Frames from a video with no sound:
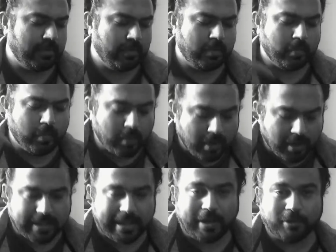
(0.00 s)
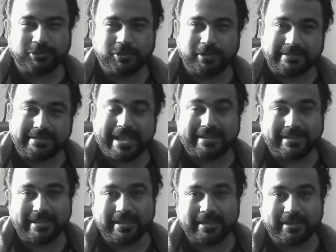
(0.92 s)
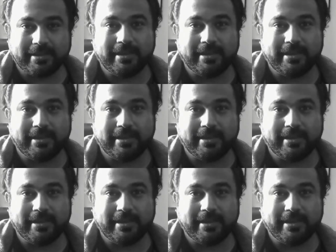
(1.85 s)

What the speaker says: work out your technique